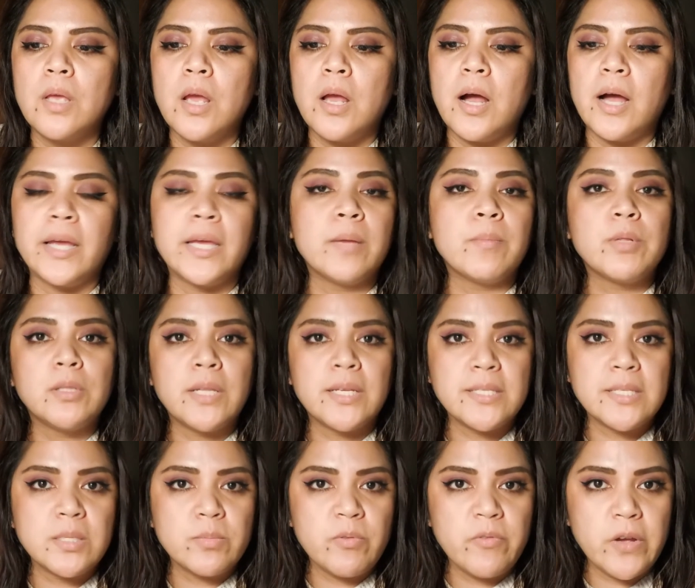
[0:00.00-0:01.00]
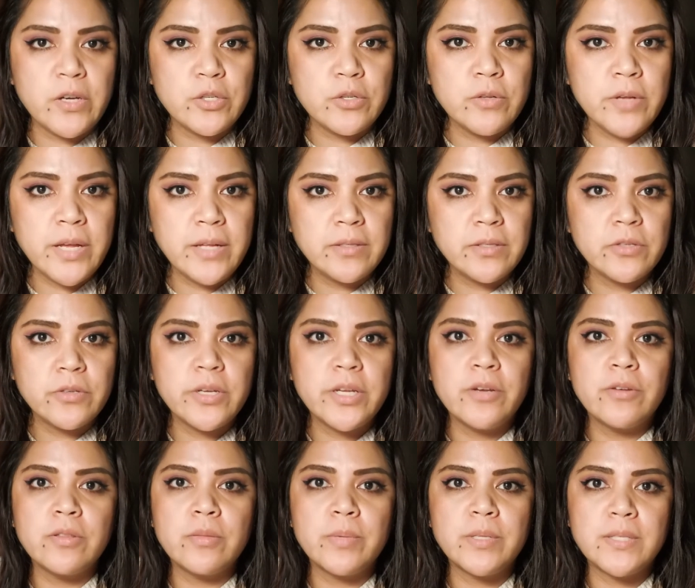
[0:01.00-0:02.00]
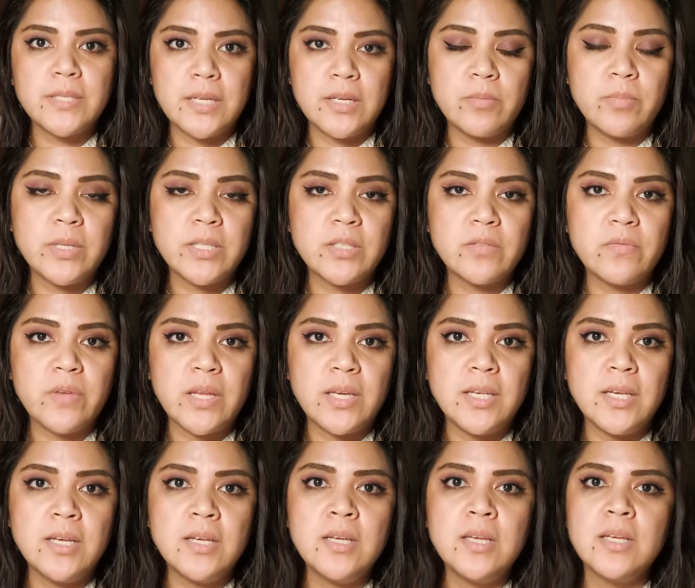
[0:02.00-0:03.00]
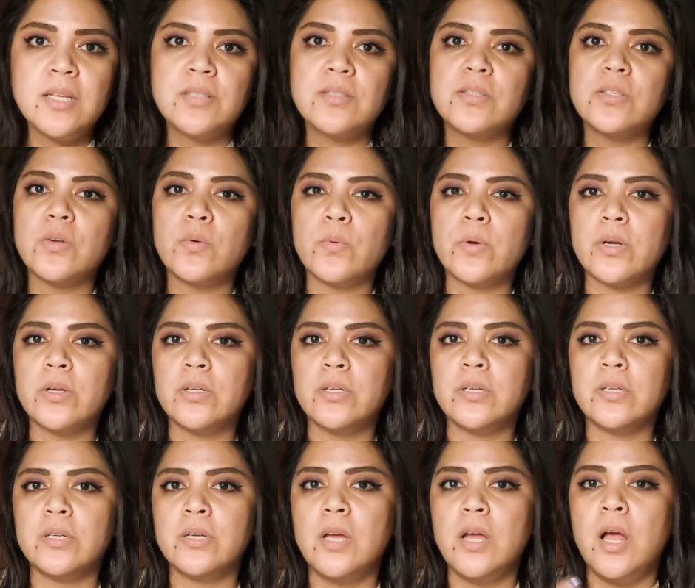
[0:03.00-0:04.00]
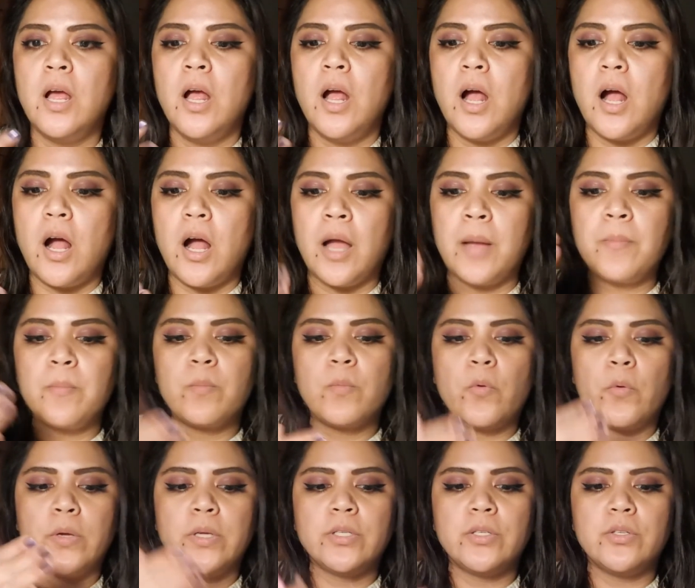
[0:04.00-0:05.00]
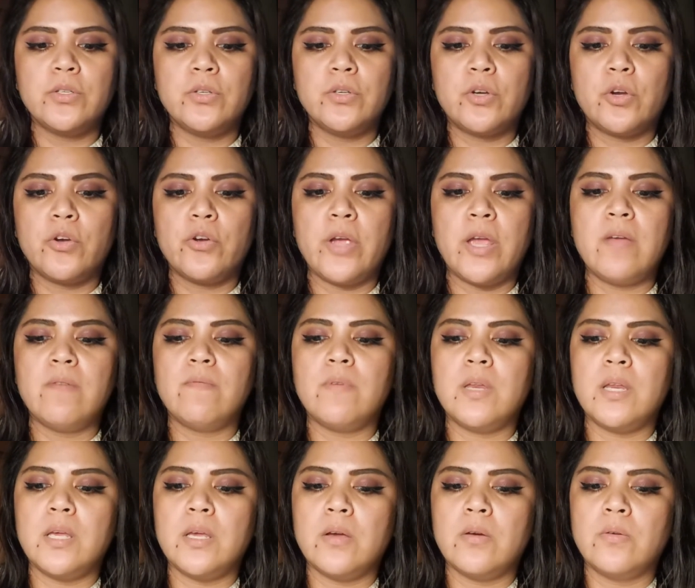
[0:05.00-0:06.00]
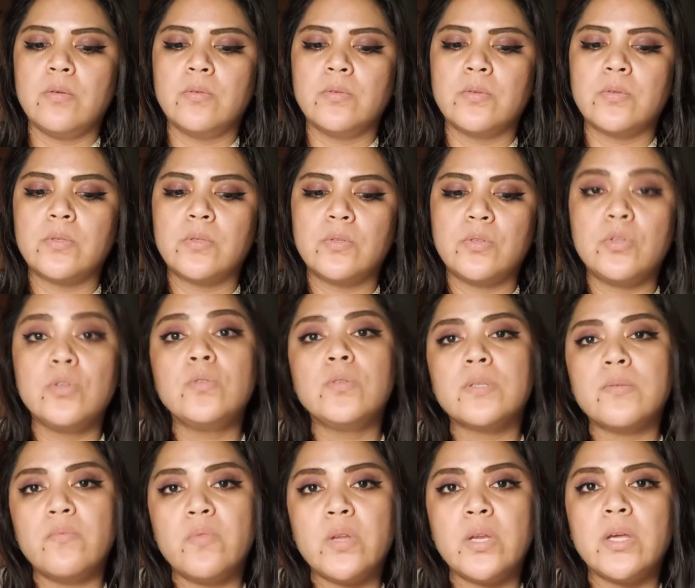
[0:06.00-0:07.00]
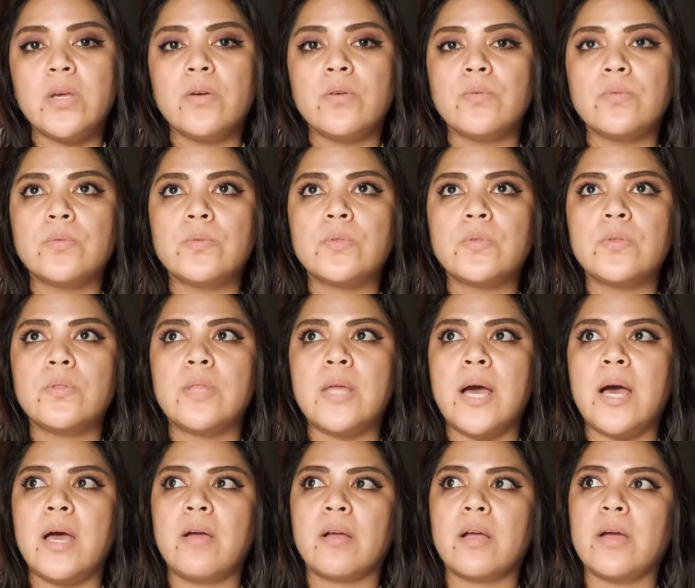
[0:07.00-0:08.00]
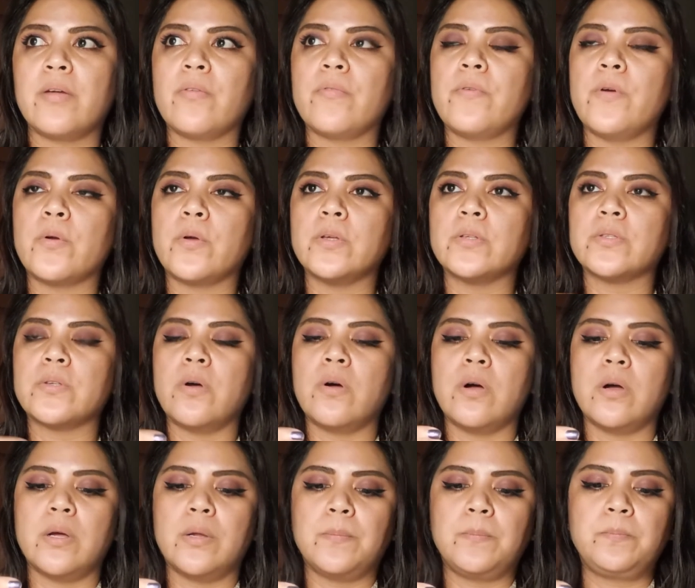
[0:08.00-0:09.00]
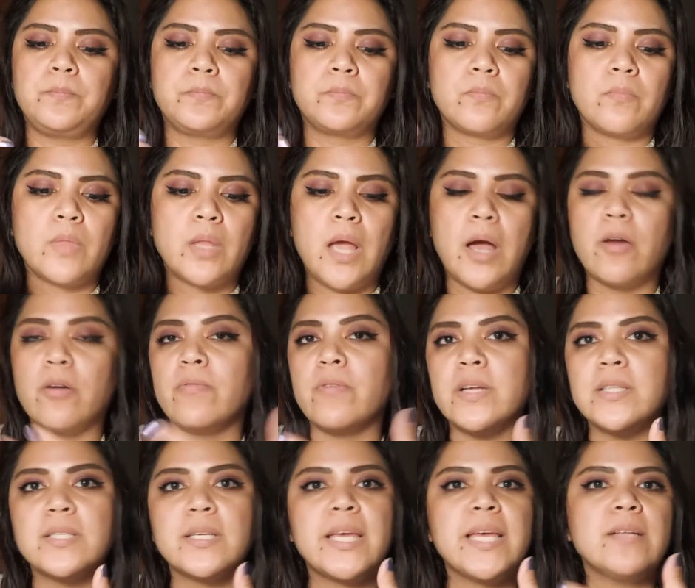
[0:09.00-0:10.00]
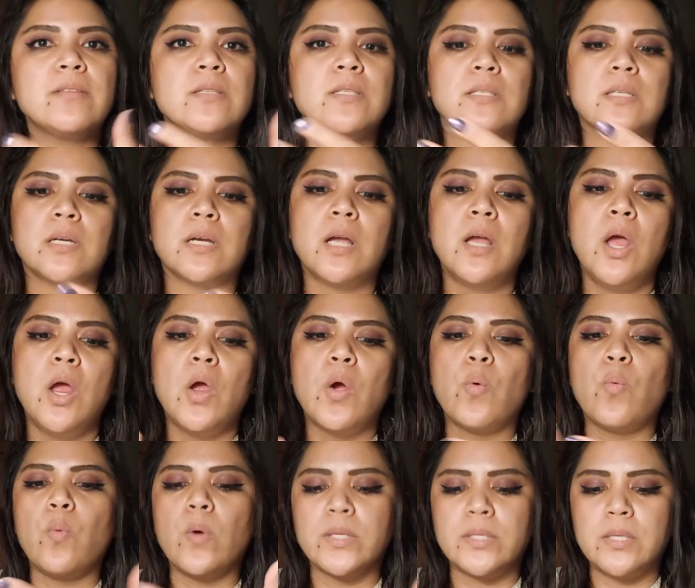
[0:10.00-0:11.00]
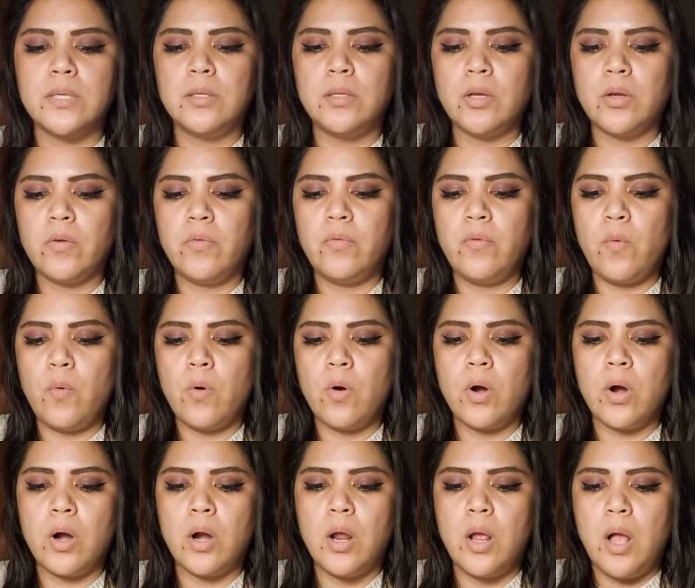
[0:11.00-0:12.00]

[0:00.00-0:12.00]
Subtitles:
I am a licensed professional counselor here in the state of Pennsylvania, and so I'm going to create videos, do some videos that kind of focus on how to find the counselor, what to look for